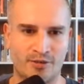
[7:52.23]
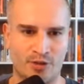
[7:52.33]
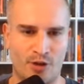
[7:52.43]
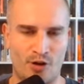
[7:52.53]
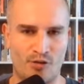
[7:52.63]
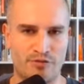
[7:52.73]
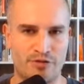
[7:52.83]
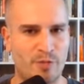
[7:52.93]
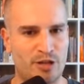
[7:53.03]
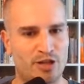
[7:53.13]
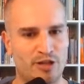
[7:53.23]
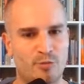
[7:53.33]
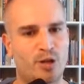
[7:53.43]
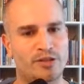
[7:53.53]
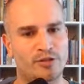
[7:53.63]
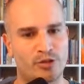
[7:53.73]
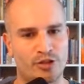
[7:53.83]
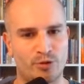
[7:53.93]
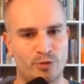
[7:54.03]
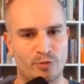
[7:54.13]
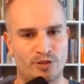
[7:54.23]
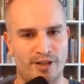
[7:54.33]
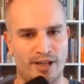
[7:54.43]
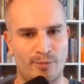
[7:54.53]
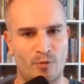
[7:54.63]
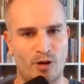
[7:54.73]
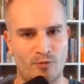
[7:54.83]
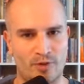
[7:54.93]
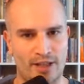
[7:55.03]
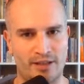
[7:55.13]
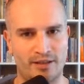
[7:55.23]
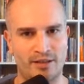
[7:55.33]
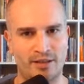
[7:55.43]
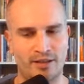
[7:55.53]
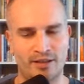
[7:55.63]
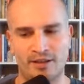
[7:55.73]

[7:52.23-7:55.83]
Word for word: so you mentioned imposter syndrome one time already mm-hmm